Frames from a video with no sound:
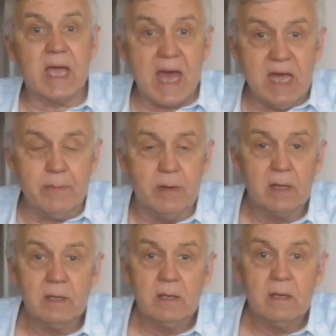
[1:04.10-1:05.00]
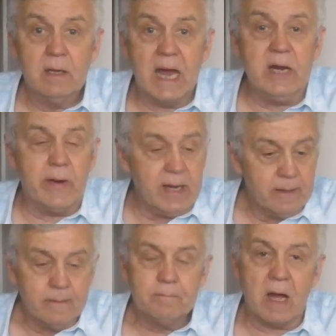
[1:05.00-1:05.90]
a game. Anyway,
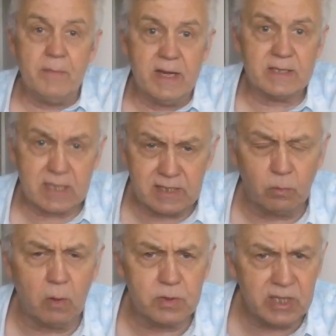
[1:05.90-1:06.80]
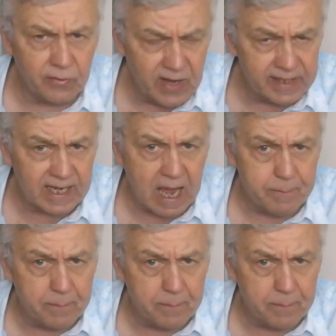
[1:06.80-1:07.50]
my mates, I said, what was the on the handicap?